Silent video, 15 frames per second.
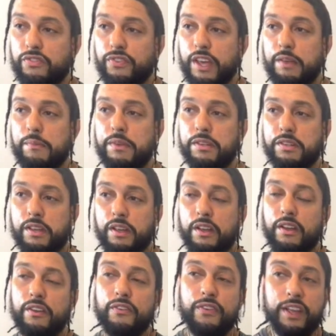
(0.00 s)
famous
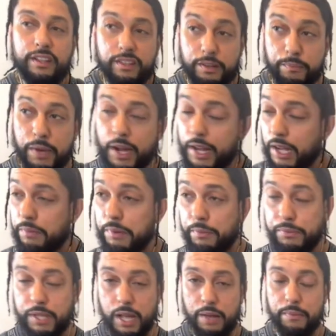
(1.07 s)
fake to the body, come
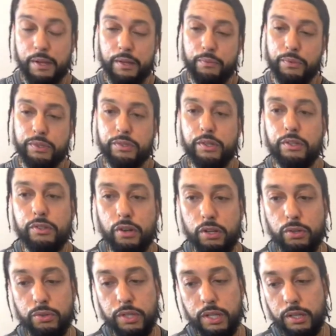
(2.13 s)
up top, and which
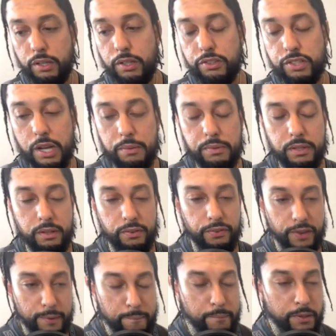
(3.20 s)
Charlo did a good job to
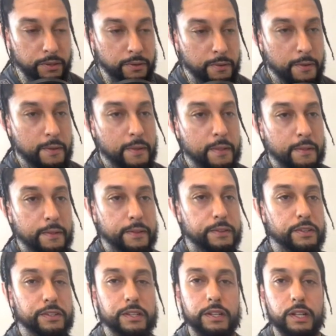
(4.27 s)
defend. But
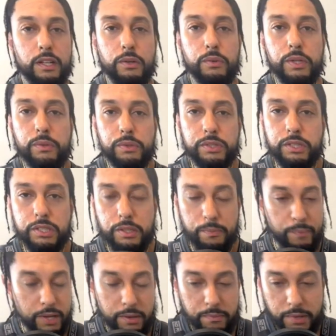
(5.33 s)
Canelo, it was just the
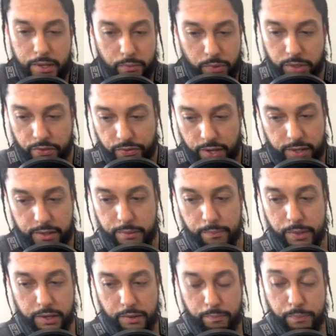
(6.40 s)
better man won the fight,
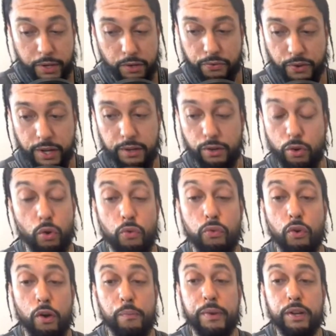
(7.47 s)
the better fighter, the
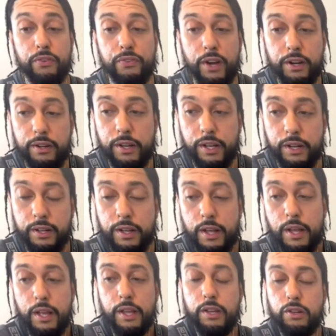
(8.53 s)
overall better fighter. And
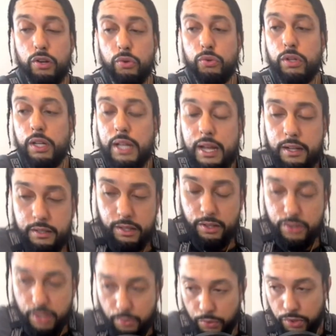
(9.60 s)
you know, a lot of things
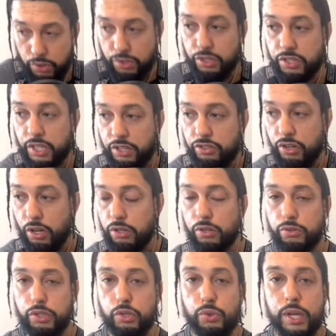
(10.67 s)
that we're used to seeing
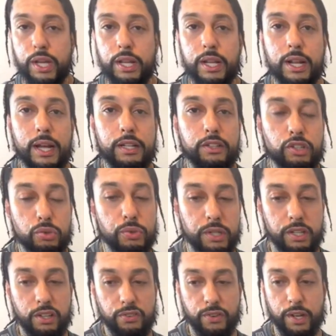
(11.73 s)
Charlo do, he did not do in
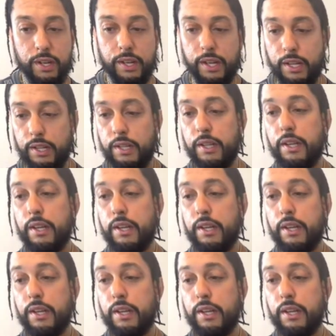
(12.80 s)
this fight. And